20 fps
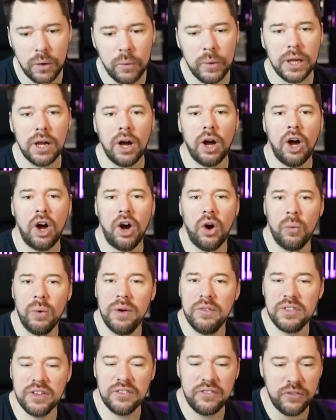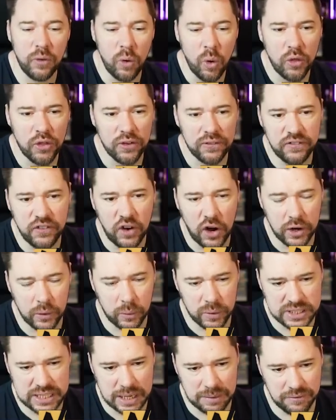we are with the 4th and
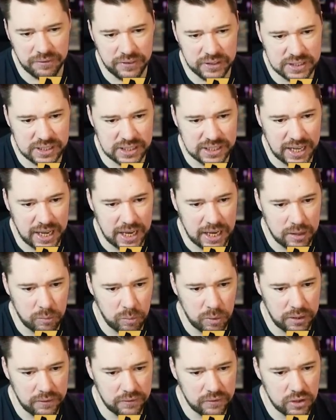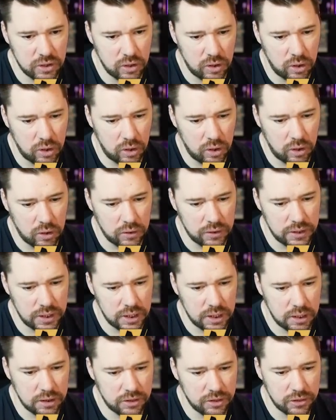final attempt for today. We've got
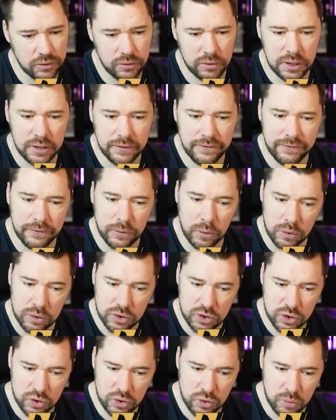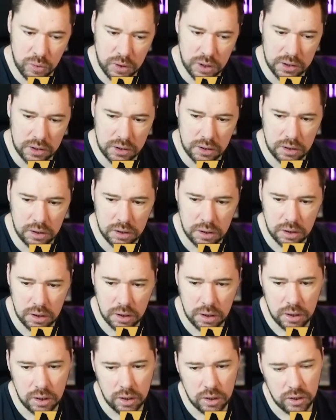the 3-4-2-1.
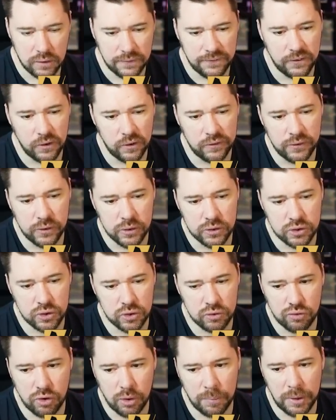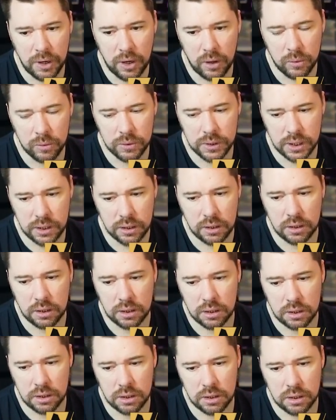4-4-2 Rob Holding.
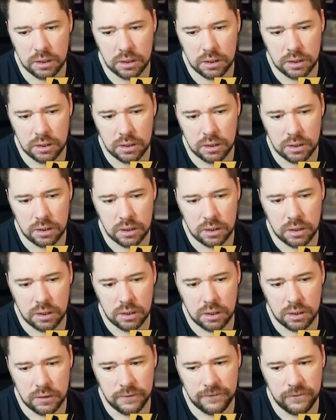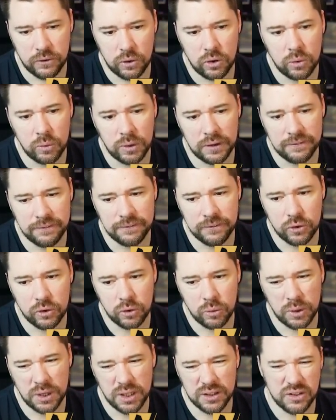
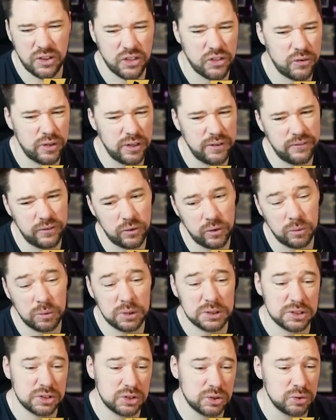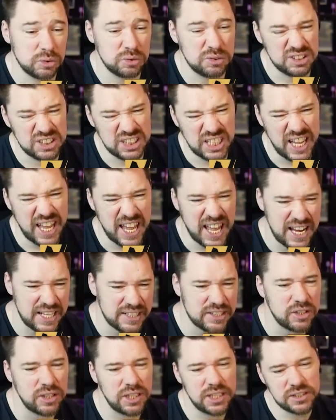4-1-4-1, the 3-4-1-2. Yeah,
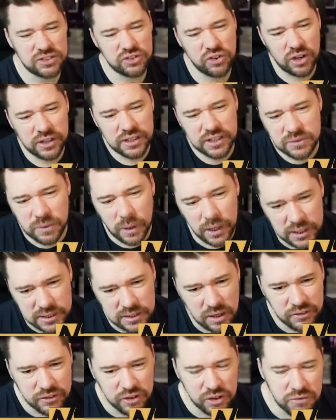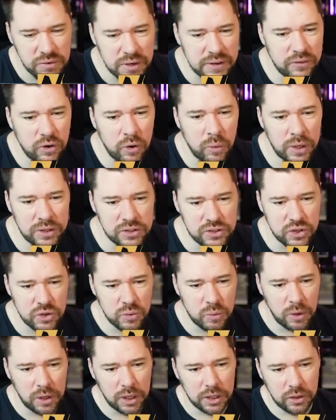let's try this one. Let's go for a 3-4-1-2.
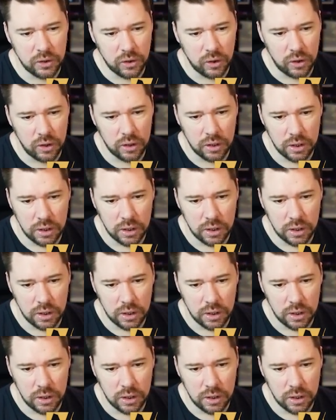Why not?